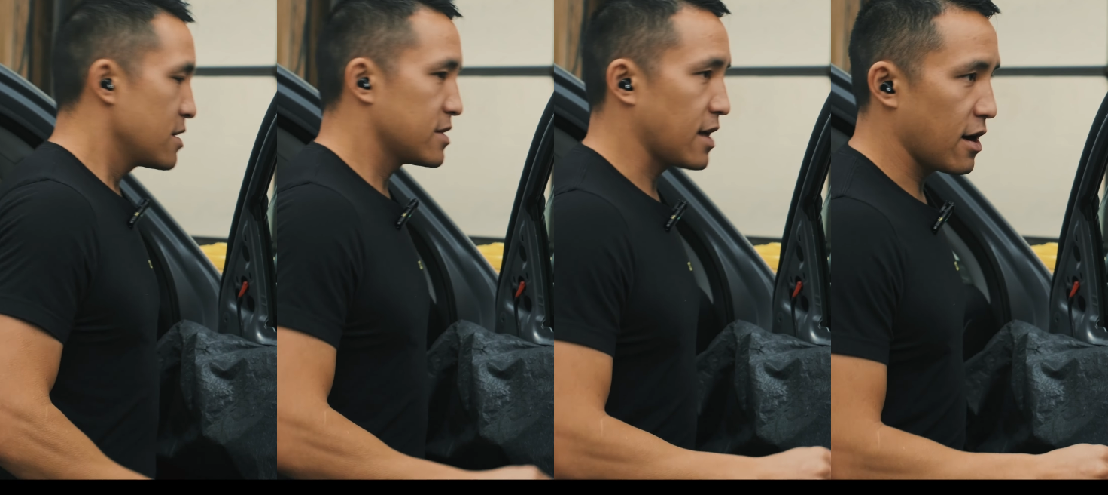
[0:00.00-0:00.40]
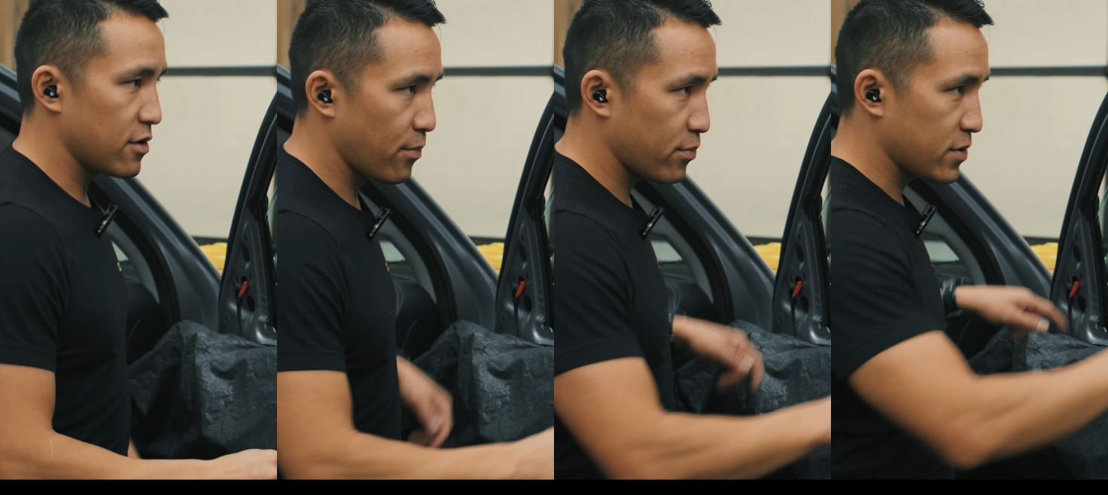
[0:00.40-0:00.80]
The
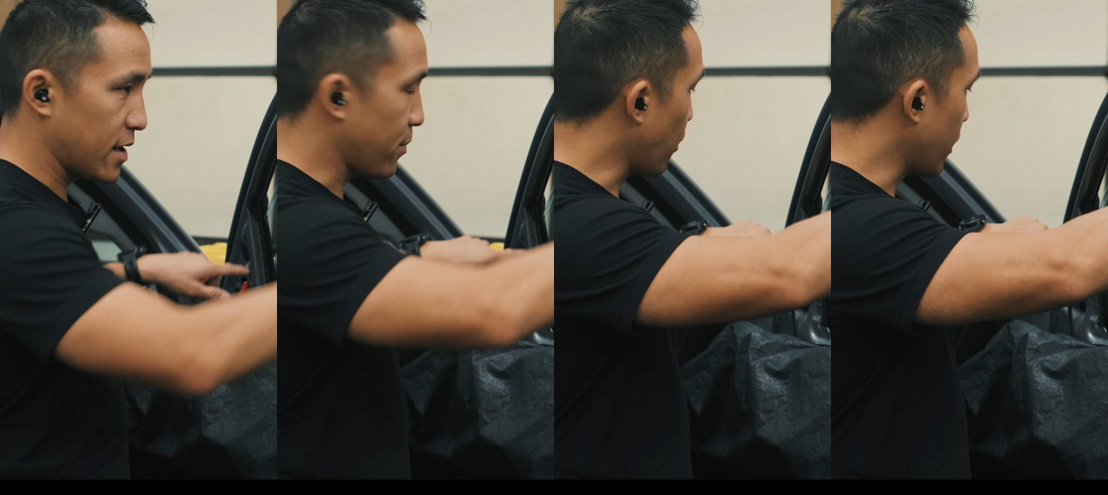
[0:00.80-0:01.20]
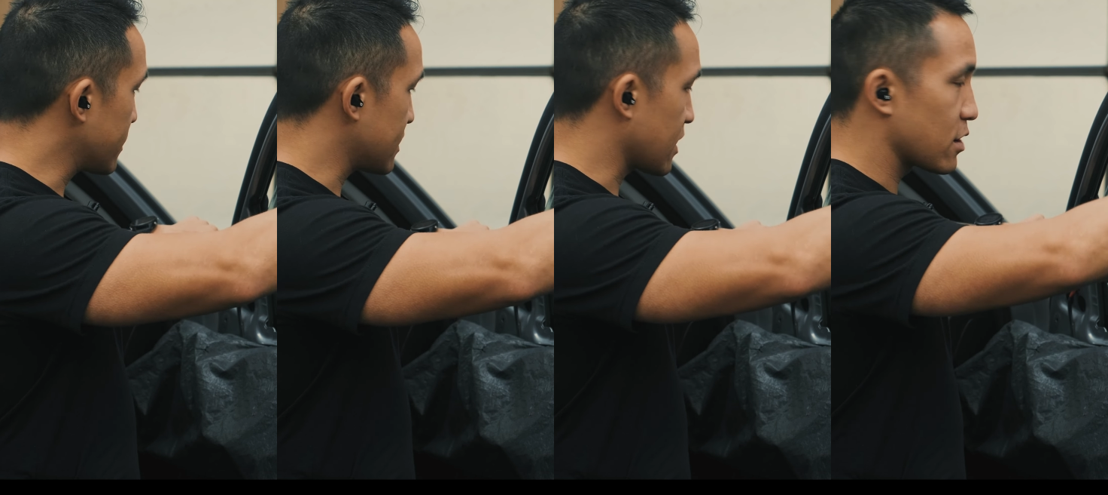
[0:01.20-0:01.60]
other key
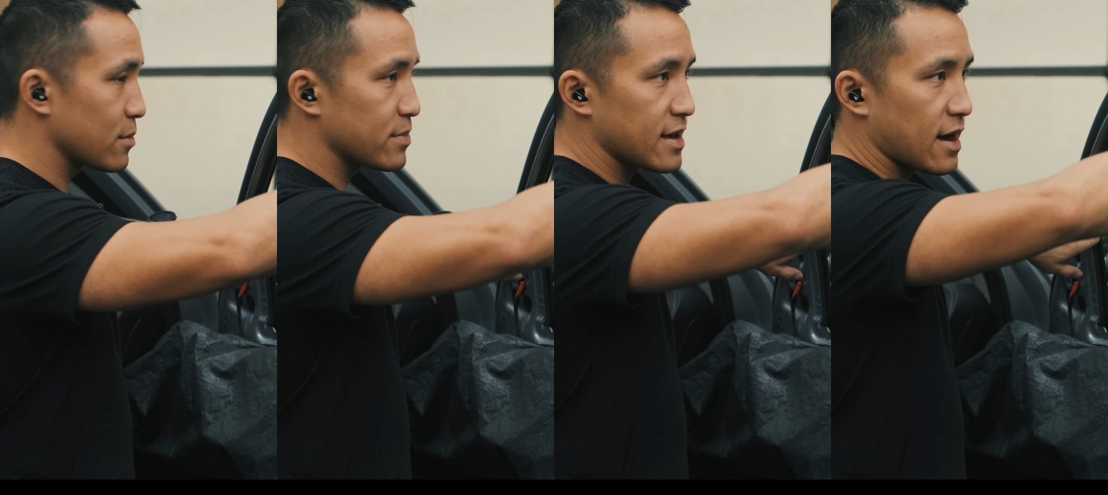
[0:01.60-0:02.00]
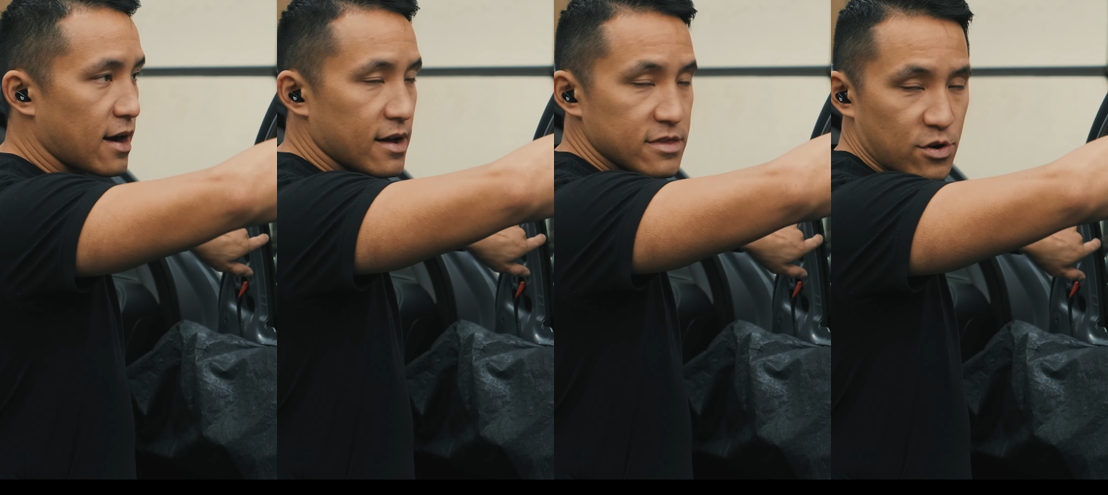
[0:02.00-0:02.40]
points are gonna be
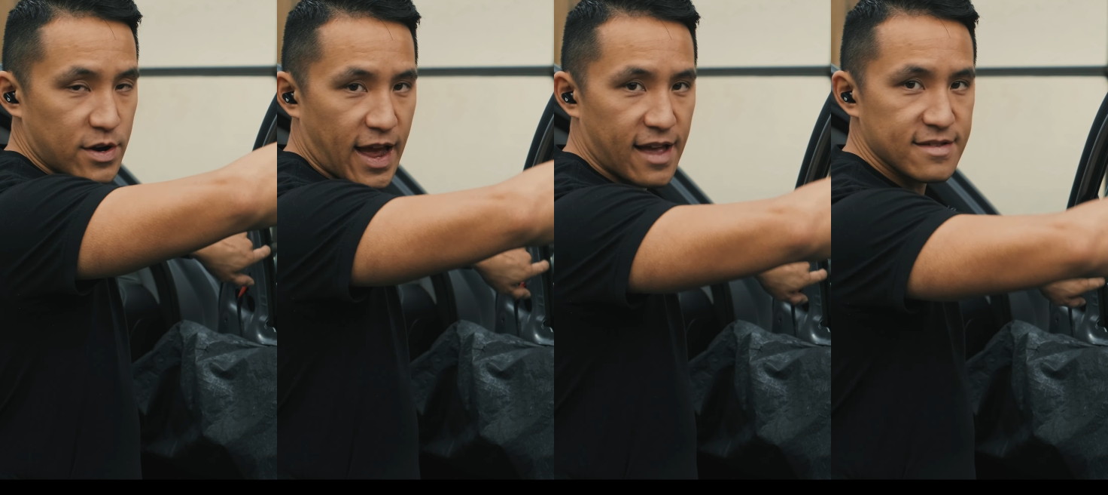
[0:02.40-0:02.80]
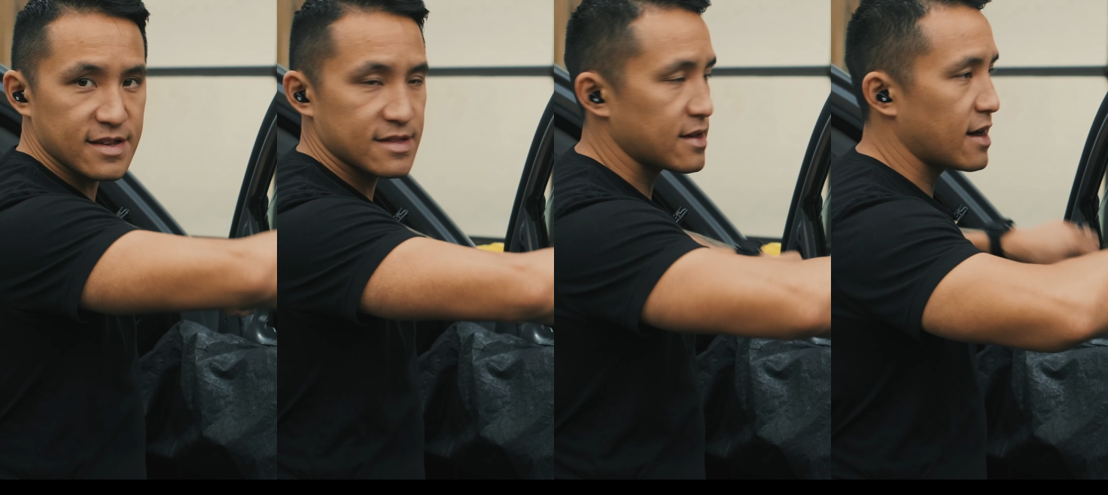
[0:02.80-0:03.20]
on your
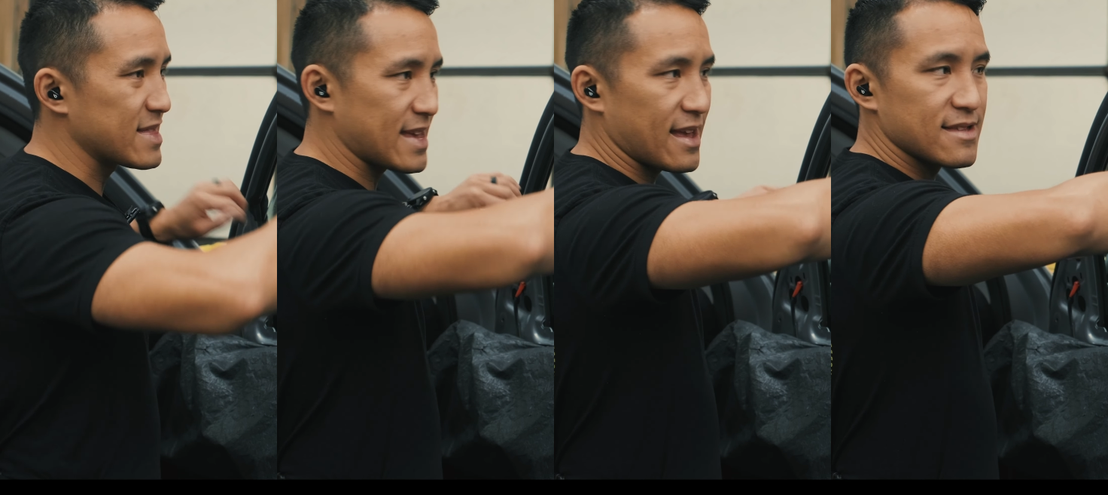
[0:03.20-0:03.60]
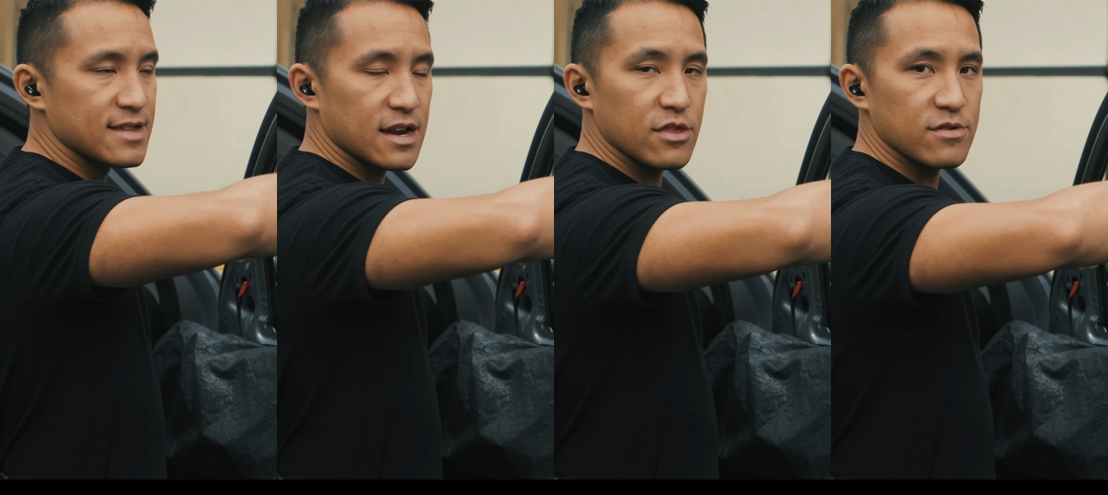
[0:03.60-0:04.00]
gaskets, on the
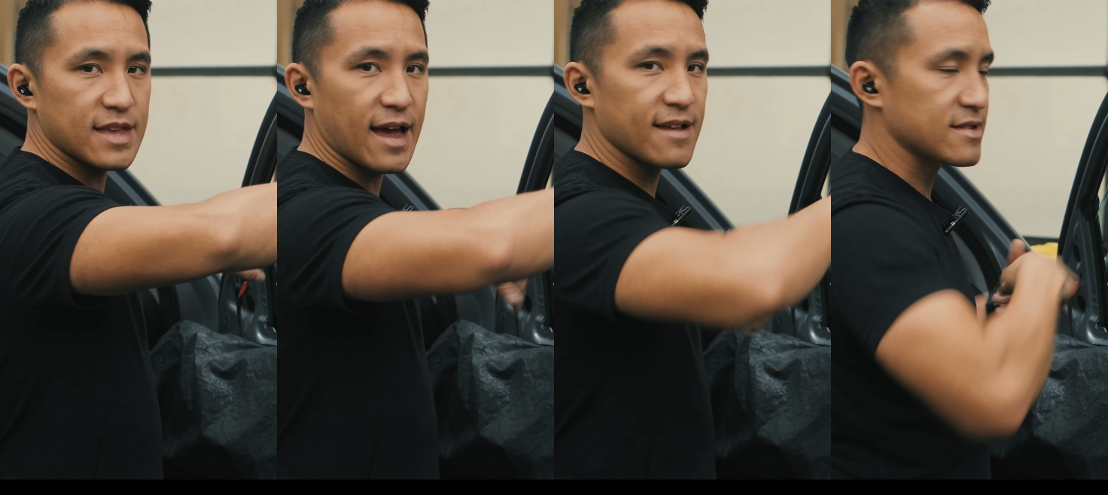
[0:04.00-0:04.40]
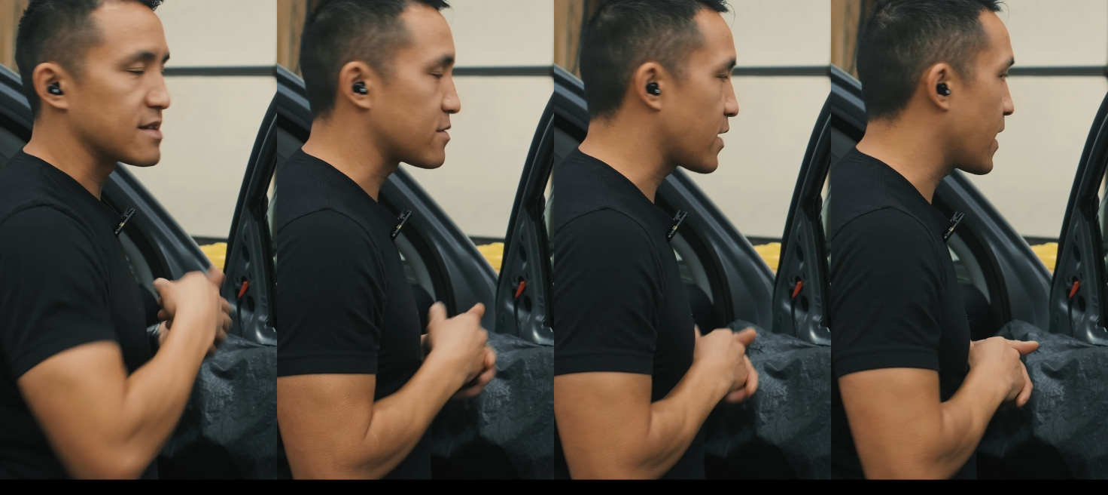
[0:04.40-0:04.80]
inside of those
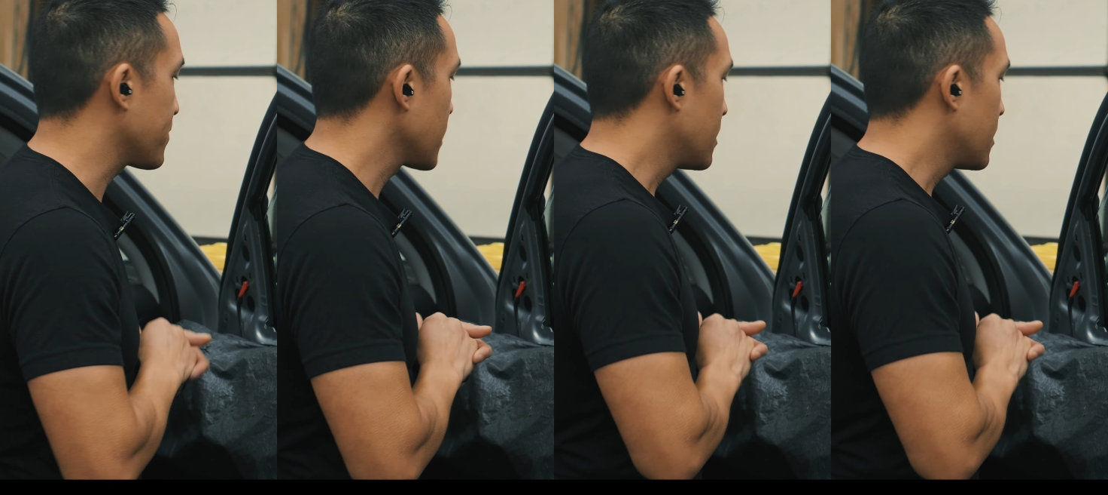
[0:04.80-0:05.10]
gaskets, right?